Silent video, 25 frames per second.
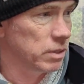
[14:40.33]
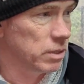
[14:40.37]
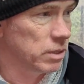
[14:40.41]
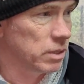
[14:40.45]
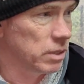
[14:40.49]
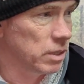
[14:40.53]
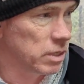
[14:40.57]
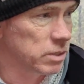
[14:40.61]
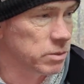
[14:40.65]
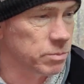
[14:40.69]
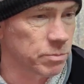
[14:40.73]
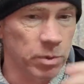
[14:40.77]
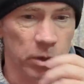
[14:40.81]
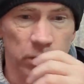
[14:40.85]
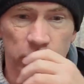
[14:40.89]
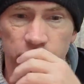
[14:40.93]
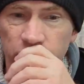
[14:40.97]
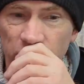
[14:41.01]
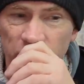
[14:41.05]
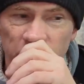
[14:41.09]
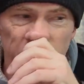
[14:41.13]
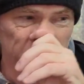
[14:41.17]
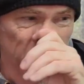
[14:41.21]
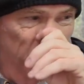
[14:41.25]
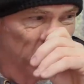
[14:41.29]
That's
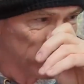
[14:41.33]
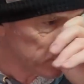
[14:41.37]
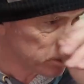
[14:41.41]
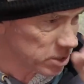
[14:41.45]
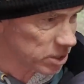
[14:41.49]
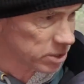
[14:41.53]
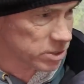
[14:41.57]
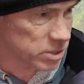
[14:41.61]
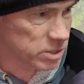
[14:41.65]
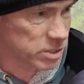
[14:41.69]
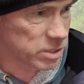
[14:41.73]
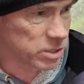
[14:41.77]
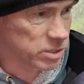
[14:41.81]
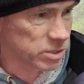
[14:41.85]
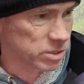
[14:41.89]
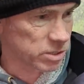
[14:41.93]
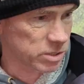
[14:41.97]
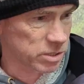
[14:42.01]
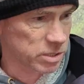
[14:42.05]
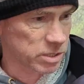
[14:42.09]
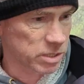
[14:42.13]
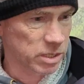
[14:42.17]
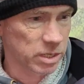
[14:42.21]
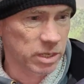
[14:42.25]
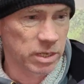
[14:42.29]
perfectly fine.
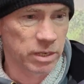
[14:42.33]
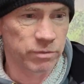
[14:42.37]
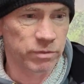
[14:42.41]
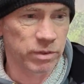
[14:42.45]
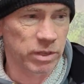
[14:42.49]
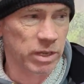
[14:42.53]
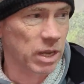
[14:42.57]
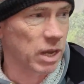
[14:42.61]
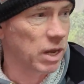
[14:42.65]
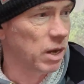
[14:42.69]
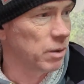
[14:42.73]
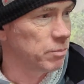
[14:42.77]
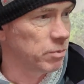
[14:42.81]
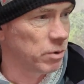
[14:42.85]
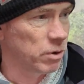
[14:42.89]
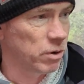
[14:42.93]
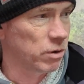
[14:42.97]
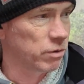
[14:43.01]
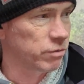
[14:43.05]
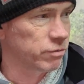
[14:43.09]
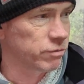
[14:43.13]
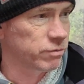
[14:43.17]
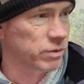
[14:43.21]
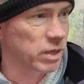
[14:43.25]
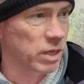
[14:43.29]
Just leave the cap
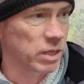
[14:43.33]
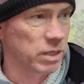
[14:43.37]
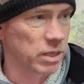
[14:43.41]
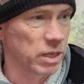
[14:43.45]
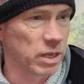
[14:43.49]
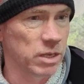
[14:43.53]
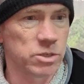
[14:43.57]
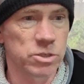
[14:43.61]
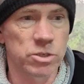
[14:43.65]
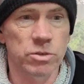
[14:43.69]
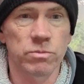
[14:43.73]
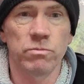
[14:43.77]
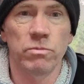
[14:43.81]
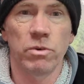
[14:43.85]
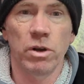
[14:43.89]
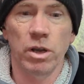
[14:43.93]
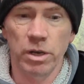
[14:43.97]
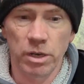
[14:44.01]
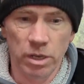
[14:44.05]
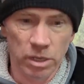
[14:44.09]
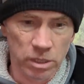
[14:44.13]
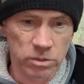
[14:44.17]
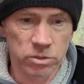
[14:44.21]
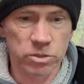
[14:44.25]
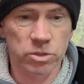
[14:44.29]
off. Get the engine
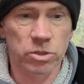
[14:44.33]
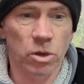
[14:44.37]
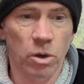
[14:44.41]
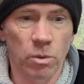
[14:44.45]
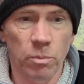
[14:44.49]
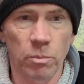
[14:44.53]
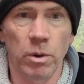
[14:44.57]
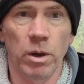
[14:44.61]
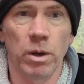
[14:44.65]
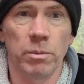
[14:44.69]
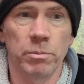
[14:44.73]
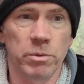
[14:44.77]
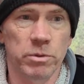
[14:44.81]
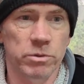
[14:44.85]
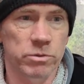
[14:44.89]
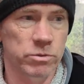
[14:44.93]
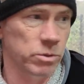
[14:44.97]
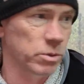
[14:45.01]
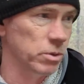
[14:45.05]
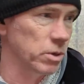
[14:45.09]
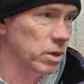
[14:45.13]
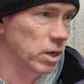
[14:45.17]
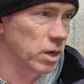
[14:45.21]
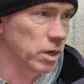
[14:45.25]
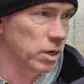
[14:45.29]
running. Top up as
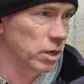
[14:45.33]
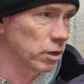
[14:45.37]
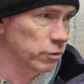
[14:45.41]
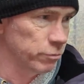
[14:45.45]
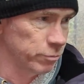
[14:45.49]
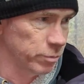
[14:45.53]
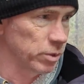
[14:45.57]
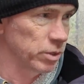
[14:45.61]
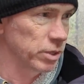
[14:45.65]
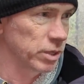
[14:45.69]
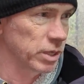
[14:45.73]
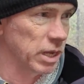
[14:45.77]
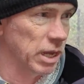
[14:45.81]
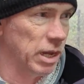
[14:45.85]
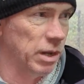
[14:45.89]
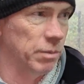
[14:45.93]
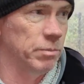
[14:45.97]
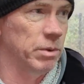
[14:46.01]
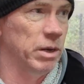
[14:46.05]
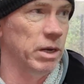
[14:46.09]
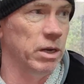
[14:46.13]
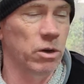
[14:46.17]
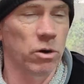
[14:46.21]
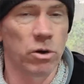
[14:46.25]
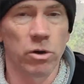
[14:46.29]
required. I put the cap
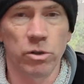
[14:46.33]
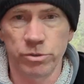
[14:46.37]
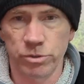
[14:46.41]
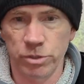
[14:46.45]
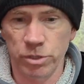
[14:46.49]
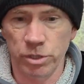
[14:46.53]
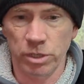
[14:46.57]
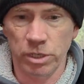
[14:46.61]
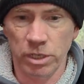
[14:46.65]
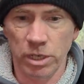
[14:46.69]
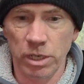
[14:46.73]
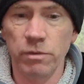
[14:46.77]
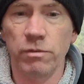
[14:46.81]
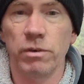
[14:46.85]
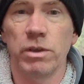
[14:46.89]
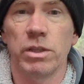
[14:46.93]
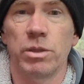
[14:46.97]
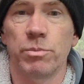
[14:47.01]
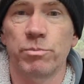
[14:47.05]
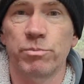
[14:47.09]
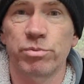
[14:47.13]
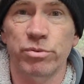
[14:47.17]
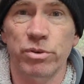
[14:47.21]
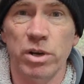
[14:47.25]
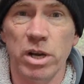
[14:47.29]
back on to give it
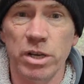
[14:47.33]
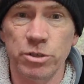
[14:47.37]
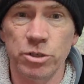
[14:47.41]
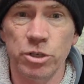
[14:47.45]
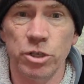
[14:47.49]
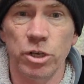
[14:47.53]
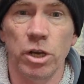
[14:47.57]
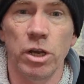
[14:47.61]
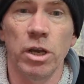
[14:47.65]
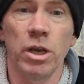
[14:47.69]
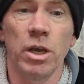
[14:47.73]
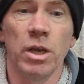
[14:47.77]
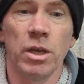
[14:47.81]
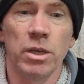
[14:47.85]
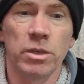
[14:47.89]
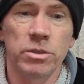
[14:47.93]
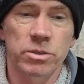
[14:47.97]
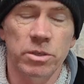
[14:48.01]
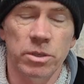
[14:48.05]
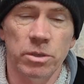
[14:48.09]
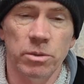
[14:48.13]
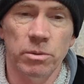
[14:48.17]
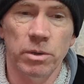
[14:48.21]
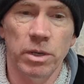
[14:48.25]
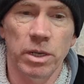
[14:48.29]
pressure.
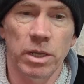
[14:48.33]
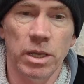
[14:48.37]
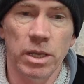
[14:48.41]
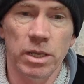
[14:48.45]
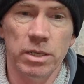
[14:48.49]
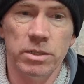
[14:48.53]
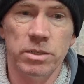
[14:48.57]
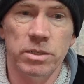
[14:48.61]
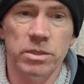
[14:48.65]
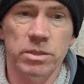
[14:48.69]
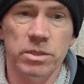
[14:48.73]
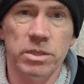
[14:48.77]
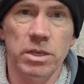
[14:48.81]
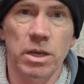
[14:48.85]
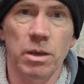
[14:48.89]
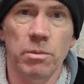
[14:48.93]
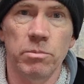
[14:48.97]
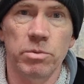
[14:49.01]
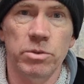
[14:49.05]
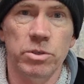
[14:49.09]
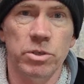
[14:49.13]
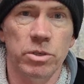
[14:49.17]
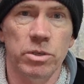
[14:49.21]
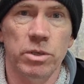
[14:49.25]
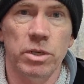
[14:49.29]
So when it gets its
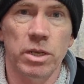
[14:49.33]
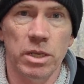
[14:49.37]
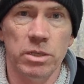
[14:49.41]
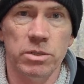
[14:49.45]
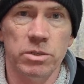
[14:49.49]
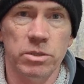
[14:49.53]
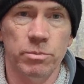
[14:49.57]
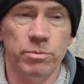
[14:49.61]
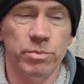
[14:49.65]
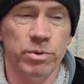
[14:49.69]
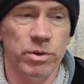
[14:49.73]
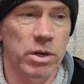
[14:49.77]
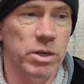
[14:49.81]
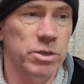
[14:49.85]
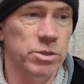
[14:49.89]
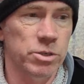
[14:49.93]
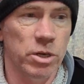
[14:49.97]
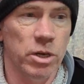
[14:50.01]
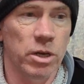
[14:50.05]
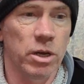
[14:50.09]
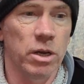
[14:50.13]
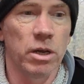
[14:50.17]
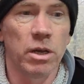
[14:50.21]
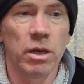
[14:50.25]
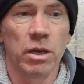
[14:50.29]
temperature, it gets the
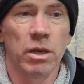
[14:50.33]
pressure.